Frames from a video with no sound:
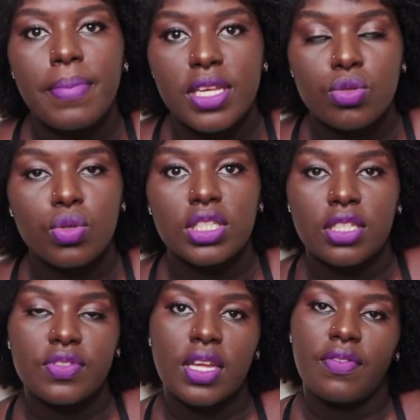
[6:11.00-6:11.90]
best
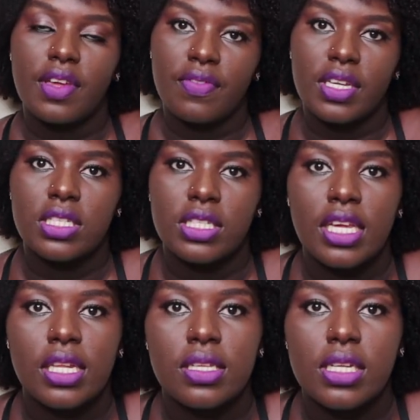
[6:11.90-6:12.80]
hotels I've ever
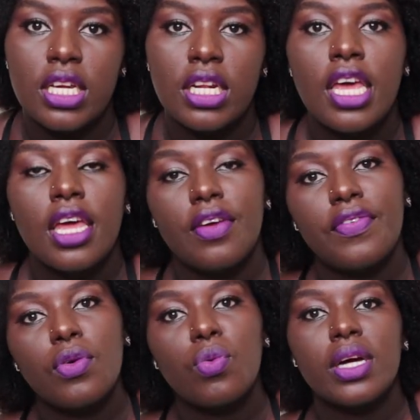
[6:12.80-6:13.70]
stayed in.
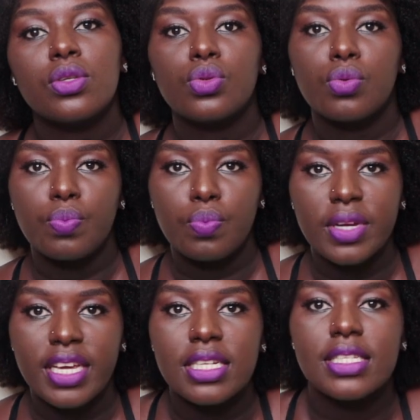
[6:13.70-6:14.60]
If you want to
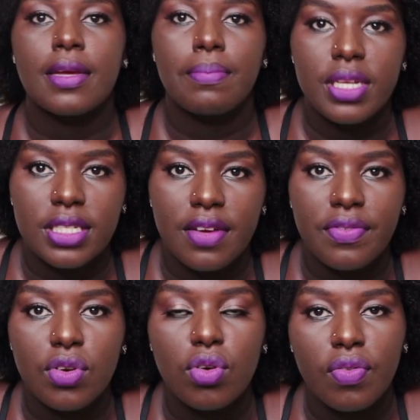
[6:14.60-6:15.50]
get a better
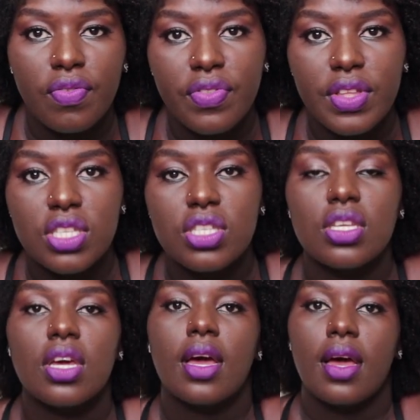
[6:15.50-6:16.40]
view of
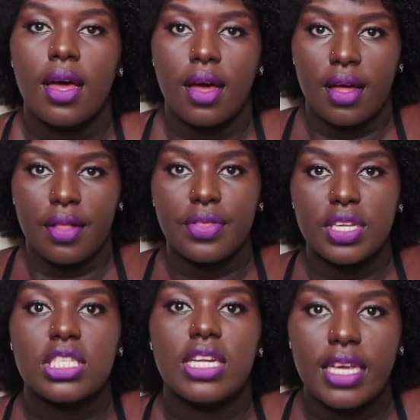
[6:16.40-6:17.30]
this
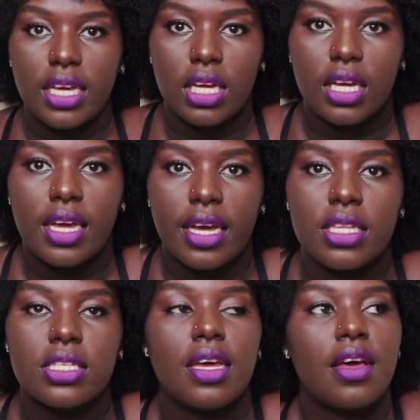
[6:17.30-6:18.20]
lake,
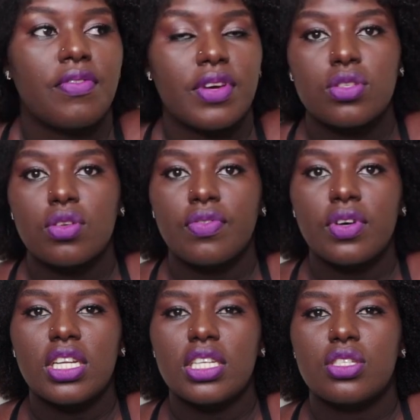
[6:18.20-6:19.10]
guys, first of
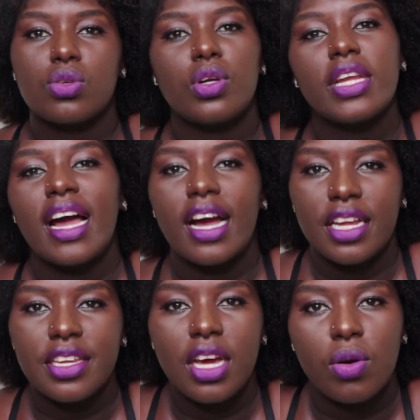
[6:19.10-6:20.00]
all, it's called
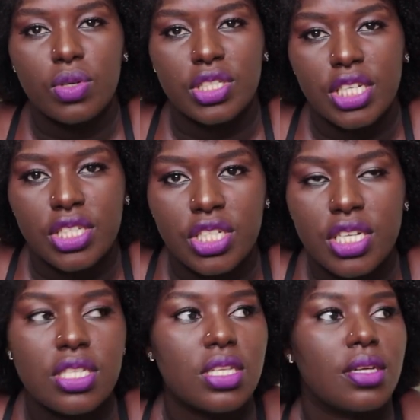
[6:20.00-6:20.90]
Acadia
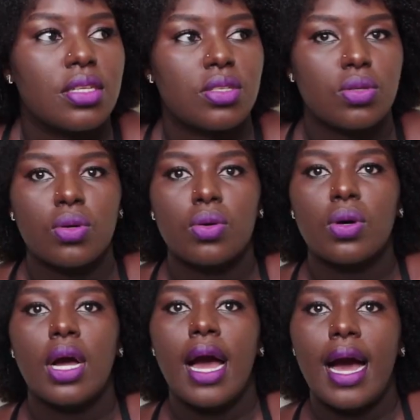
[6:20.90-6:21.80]
Cottages.
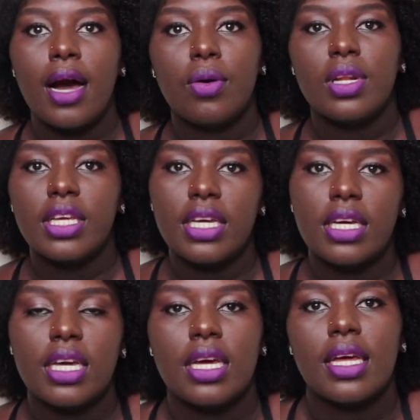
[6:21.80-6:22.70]
So I'll
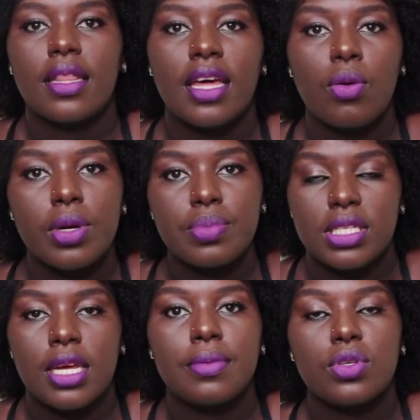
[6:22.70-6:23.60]
link their
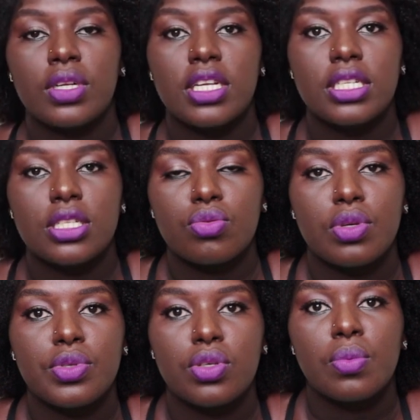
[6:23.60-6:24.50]
website on the
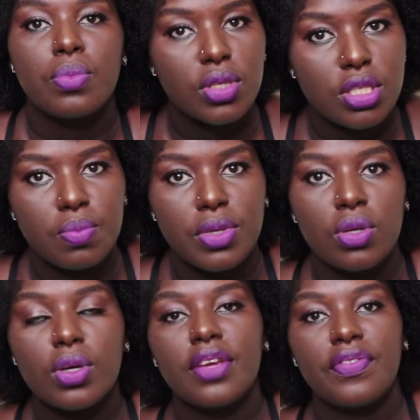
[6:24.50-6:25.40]
description box
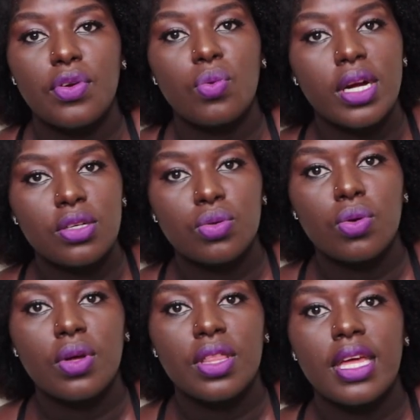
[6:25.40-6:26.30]
below. If you want to
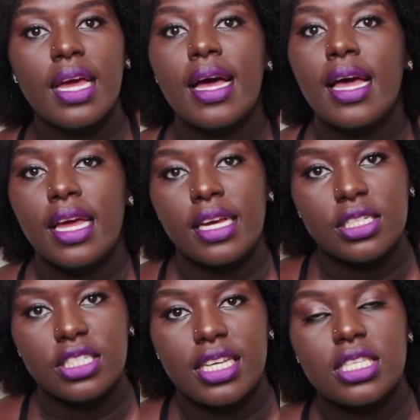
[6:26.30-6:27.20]
go there,
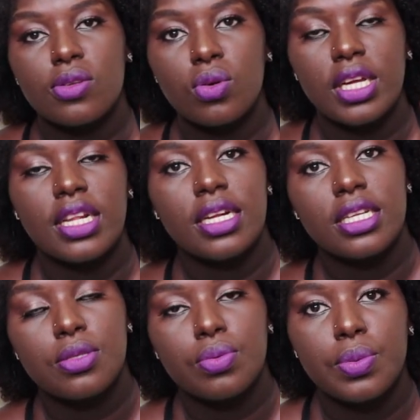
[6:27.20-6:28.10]
just go in the
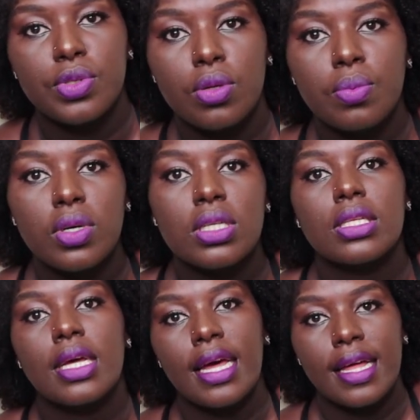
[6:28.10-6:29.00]
description
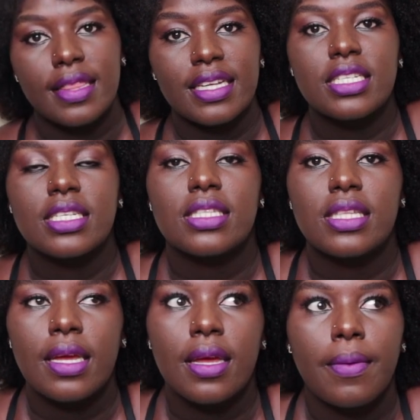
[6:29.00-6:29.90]
box. That is
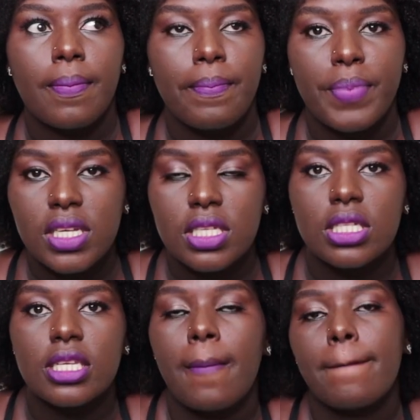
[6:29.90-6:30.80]
the
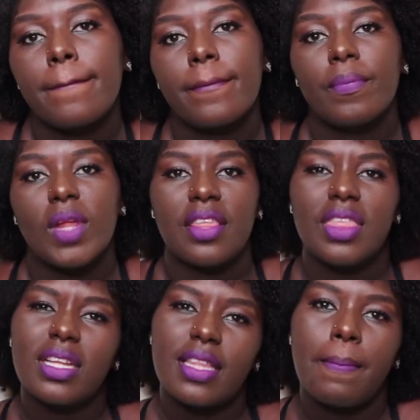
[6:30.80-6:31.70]
best, I
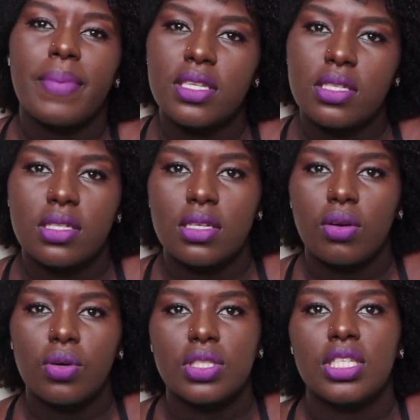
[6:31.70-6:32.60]
think the best
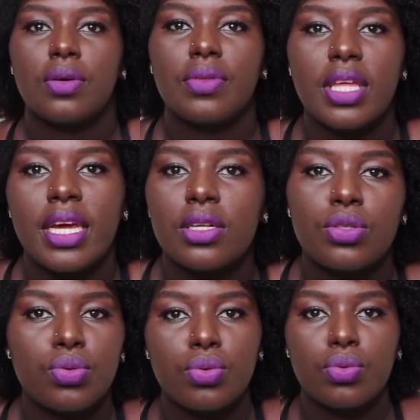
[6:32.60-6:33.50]
hotel there
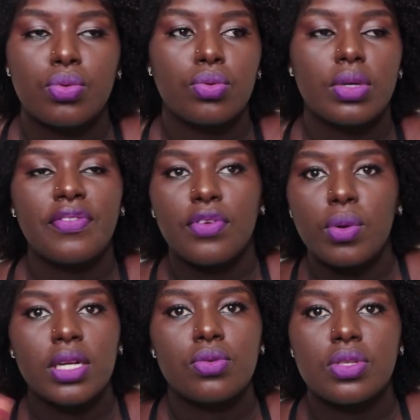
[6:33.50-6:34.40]
to, if
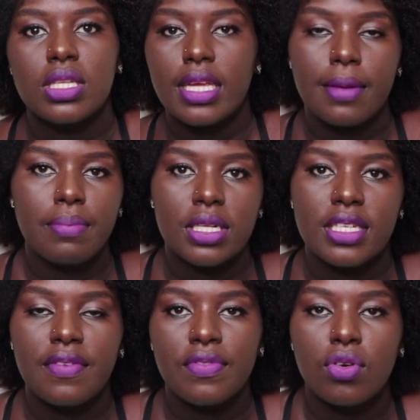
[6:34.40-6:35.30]
you want to see a
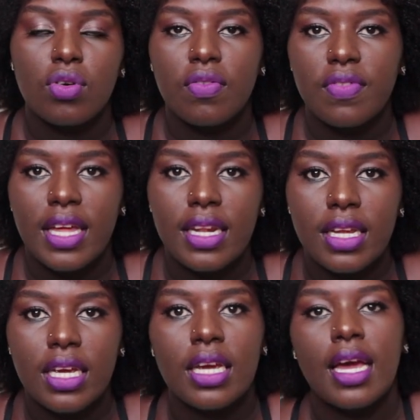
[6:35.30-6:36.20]
better view of the
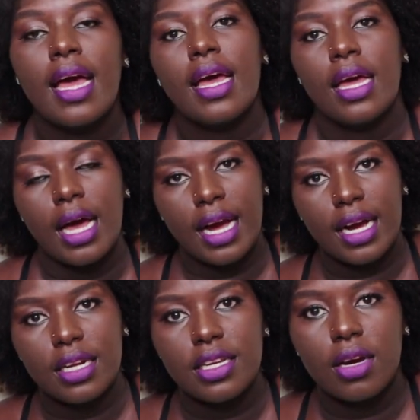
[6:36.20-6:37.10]
lake,
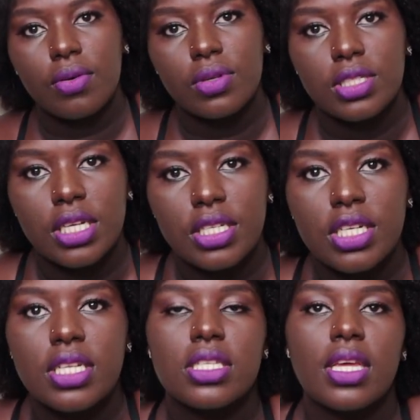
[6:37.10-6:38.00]
Acadia
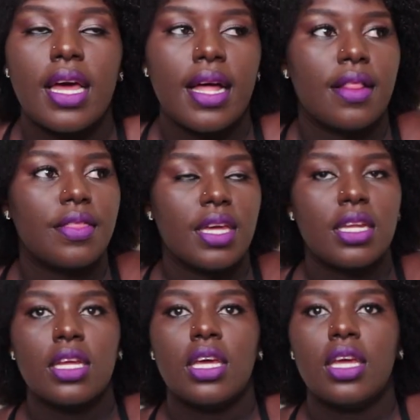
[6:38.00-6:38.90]
Cottages.
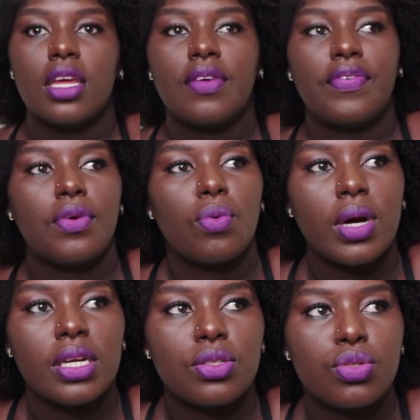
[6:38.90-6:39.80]
Then if you
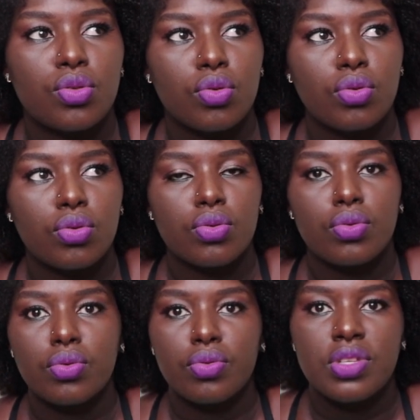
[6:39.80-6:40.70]
want
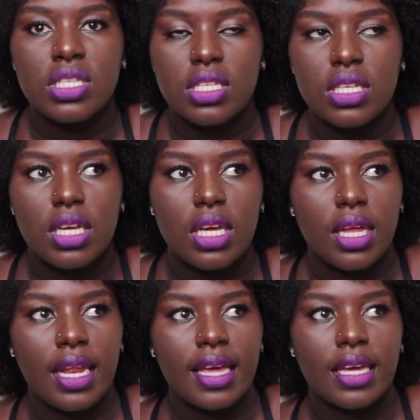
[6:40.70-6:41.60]
to see
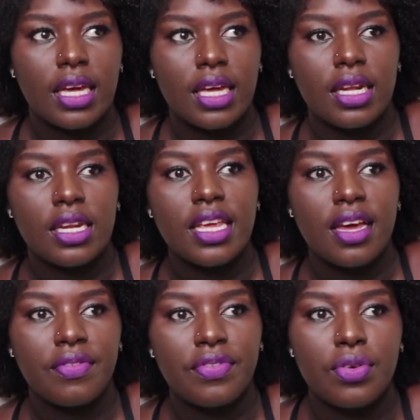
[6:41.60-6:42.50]
like a
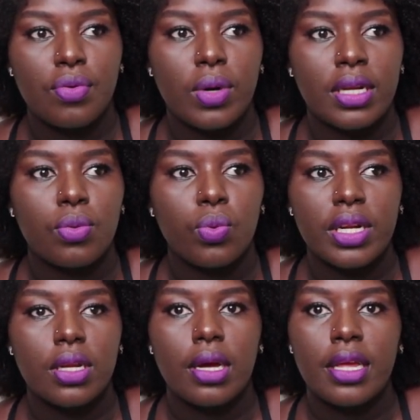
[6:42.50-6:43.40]
near view when
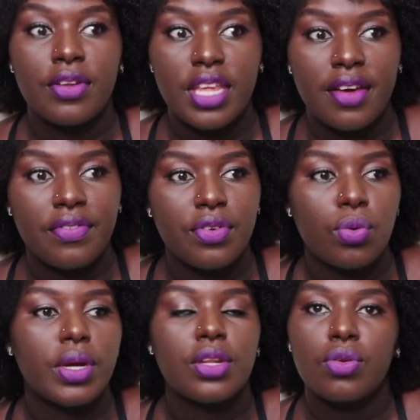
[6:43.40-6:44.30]

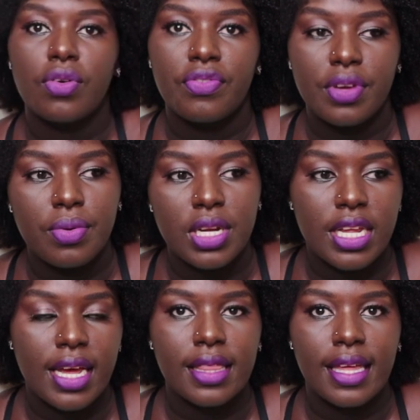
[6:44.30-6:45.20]
you're very
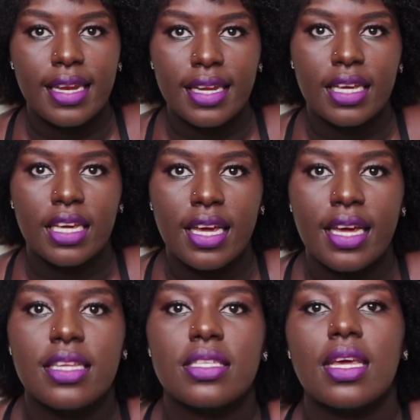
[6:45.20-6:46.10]
near the lake,
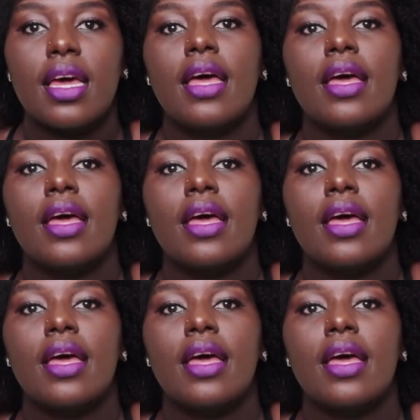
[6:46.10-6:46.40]
guys,